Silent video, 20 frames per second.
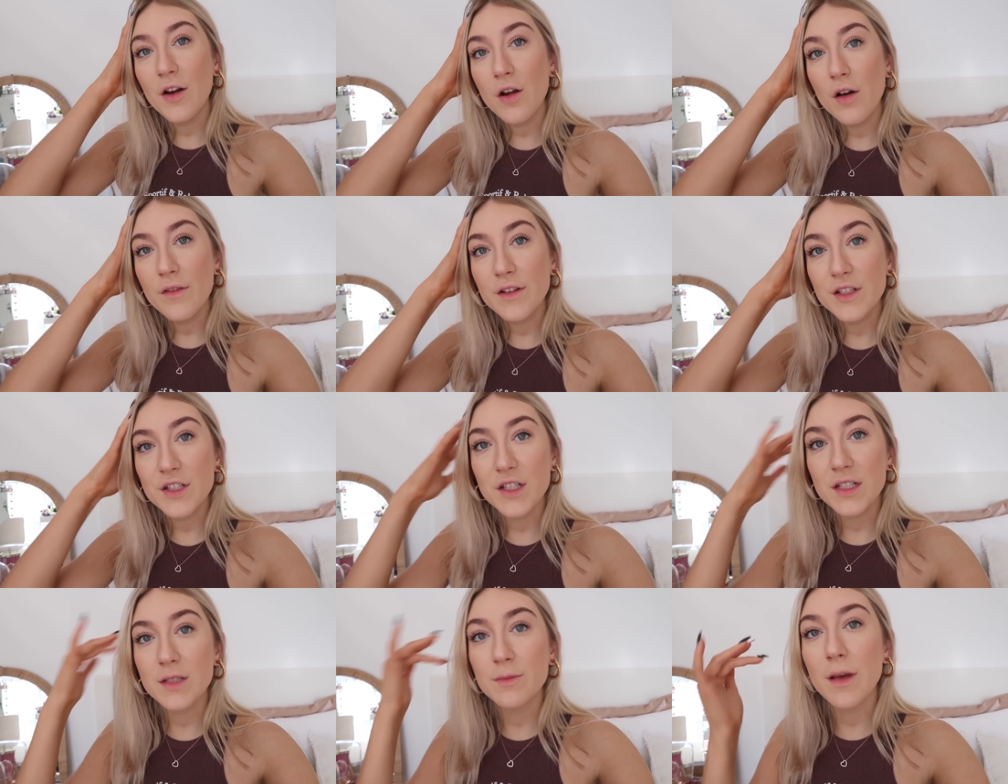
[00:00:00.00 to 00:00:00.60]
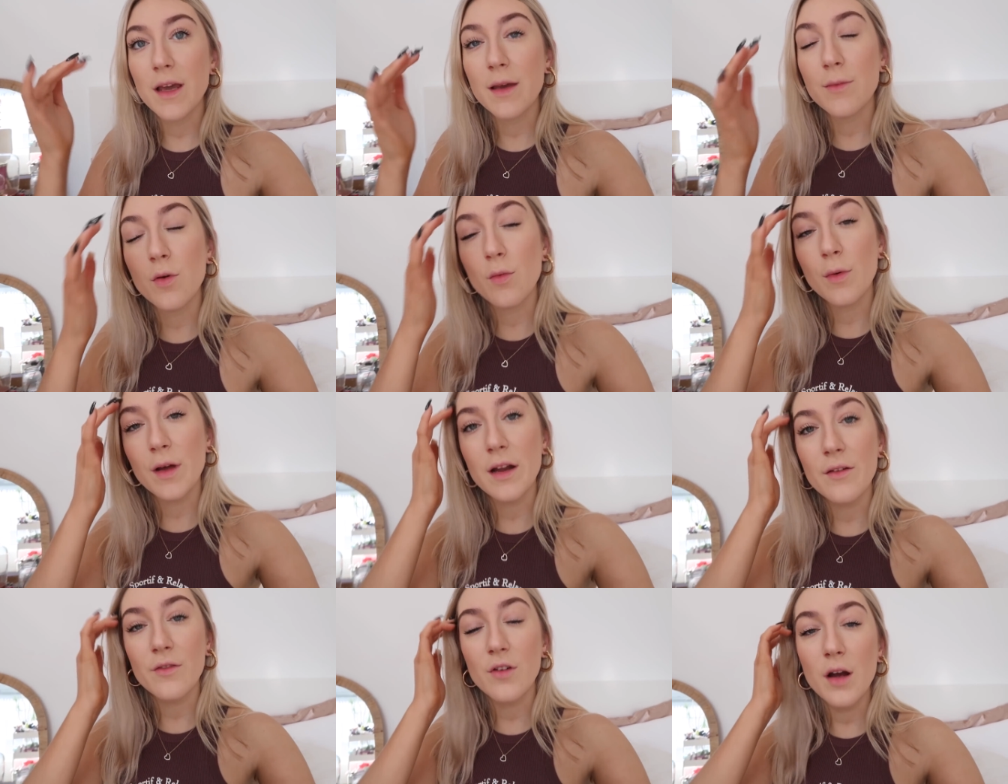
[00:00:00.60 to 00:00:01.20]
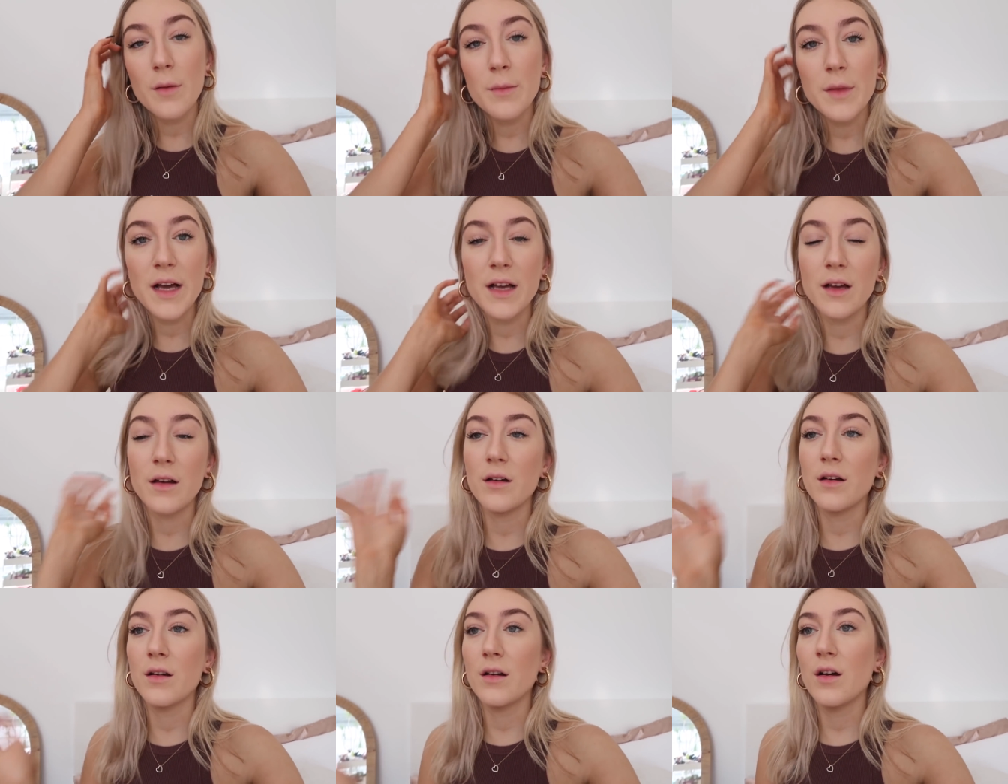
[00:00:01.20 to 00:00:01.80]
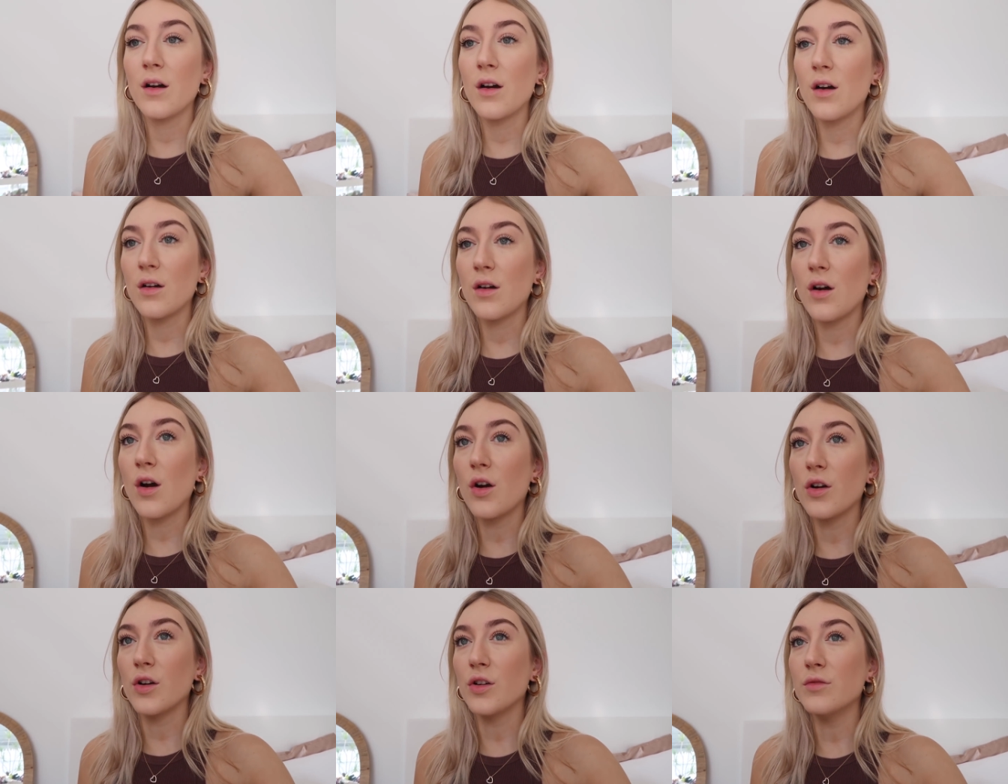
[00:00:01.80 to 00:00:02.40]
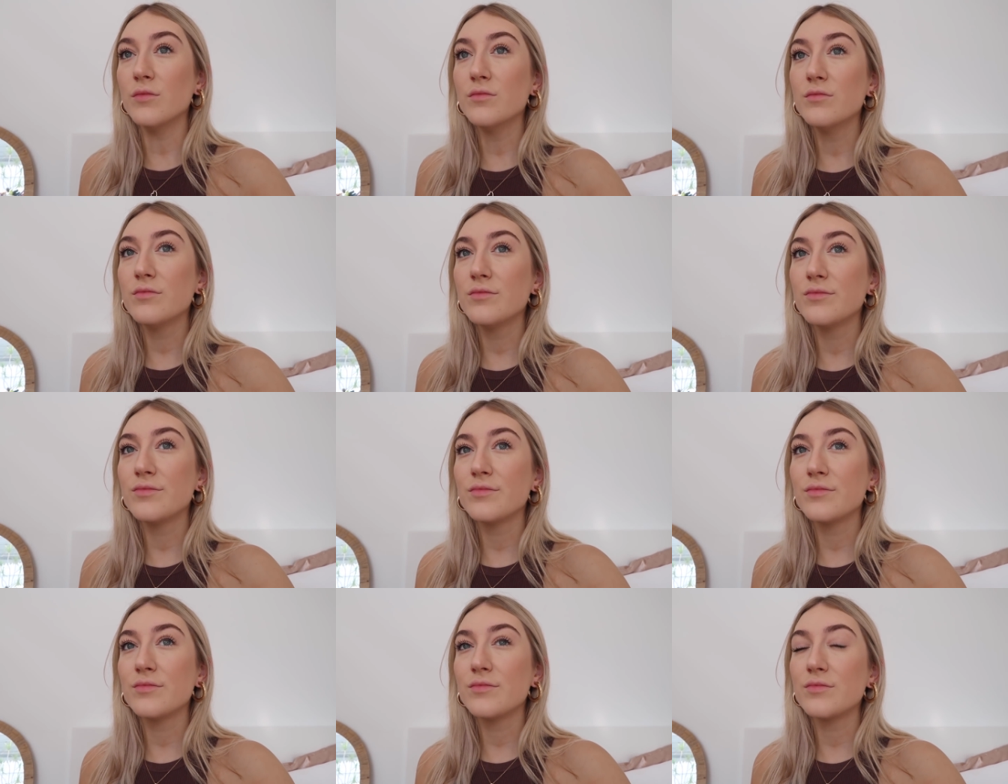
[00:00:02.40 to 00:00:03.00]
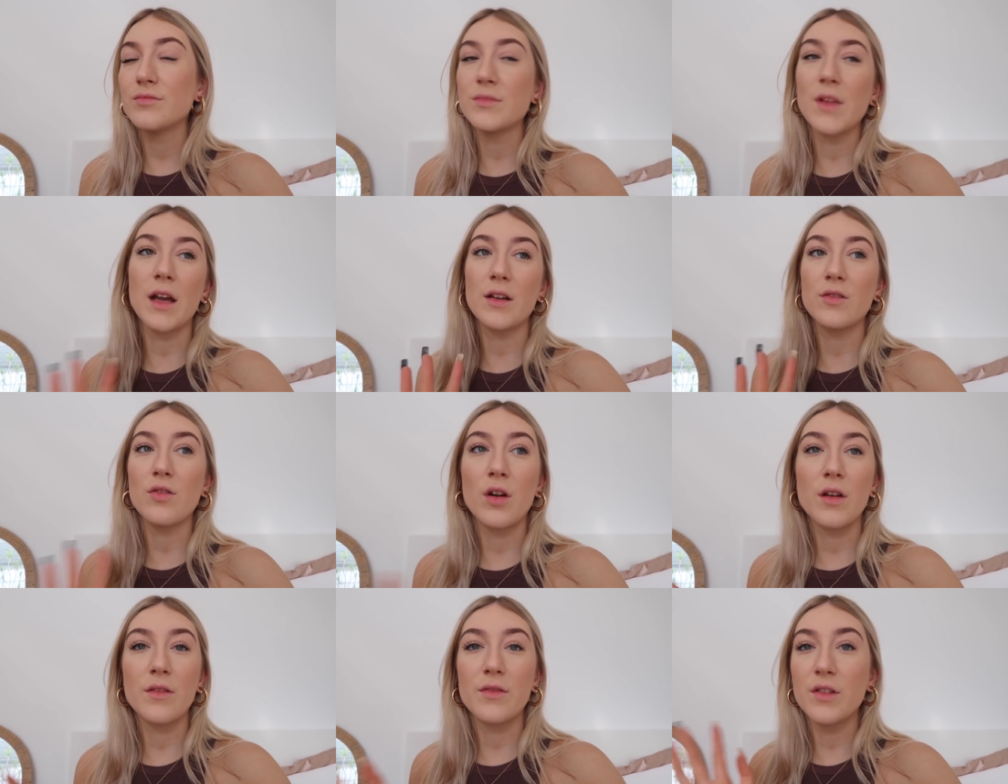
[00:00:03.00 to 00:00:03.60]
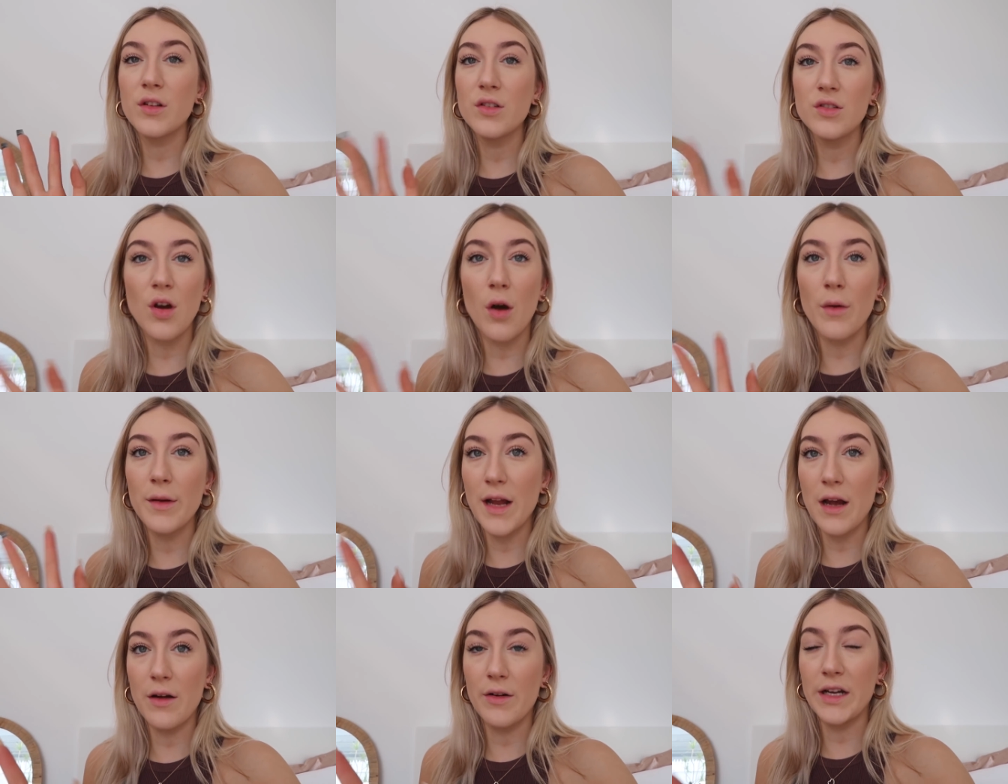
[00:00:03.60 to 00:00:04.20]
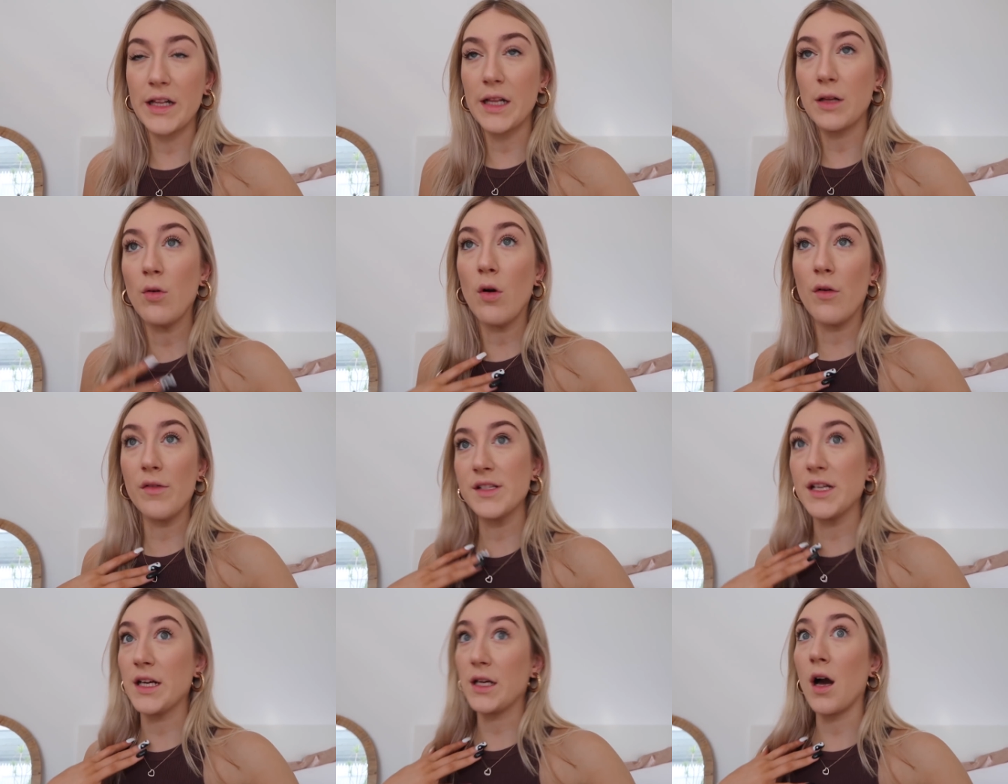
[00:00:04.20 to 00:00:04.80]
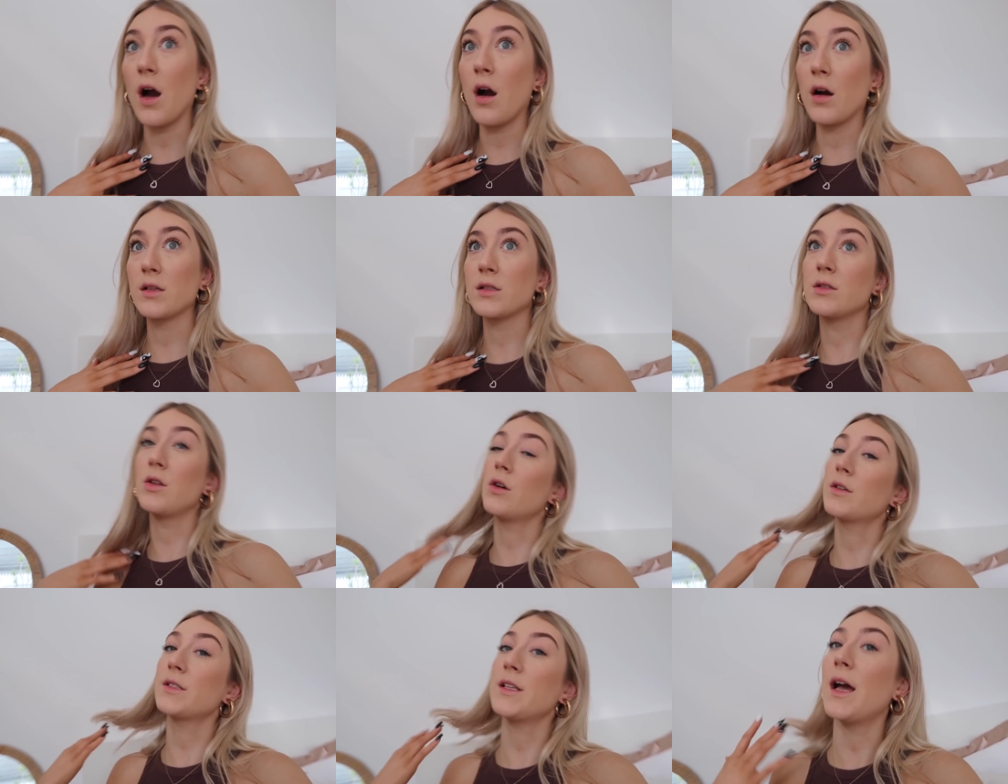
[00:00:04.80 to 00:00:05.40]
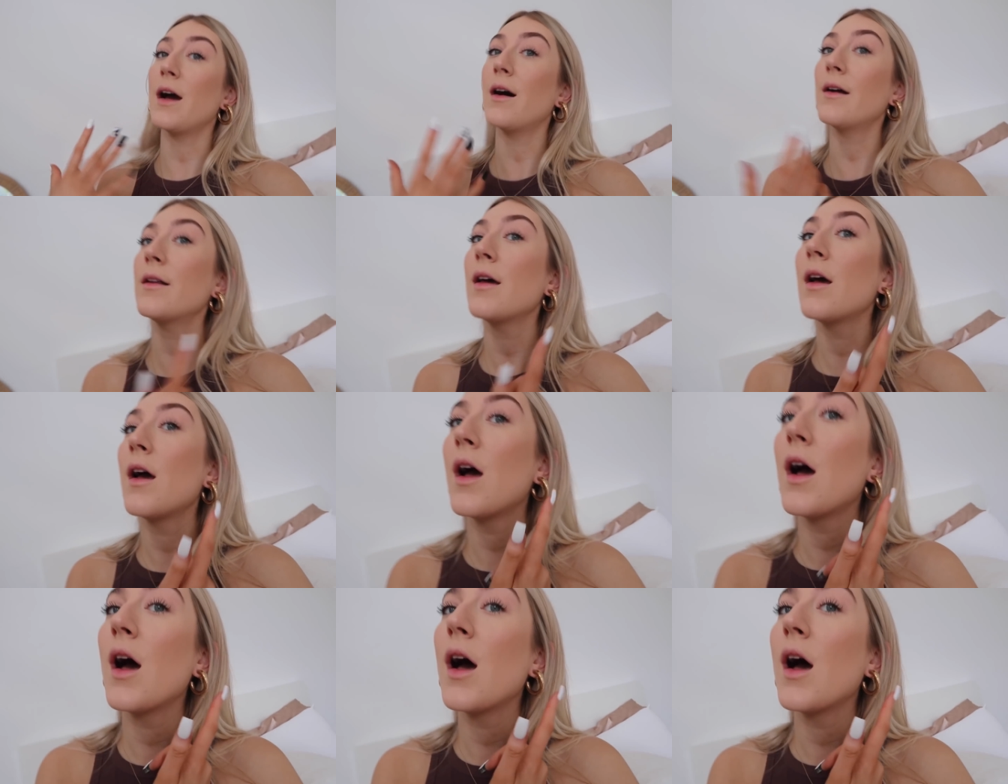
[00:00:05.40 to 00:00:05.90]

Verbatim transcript: I don't know if it's just me, but whenever I'm like home, like not even going out or anything, obviously I can't because of lockdown,